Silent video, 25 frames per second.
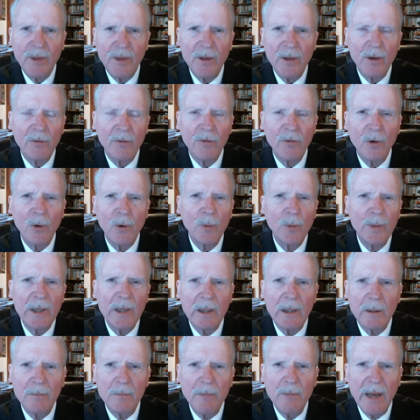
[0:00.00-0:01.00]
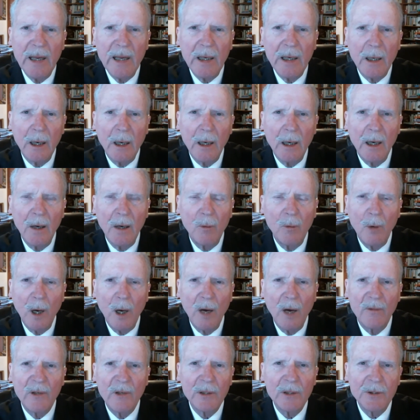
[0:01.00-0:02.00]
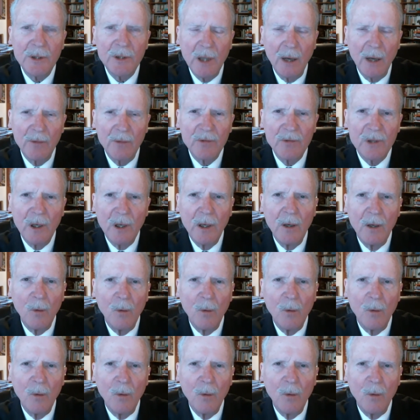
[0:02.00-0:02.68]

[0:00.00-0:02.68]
Therefore, we can make of ourselves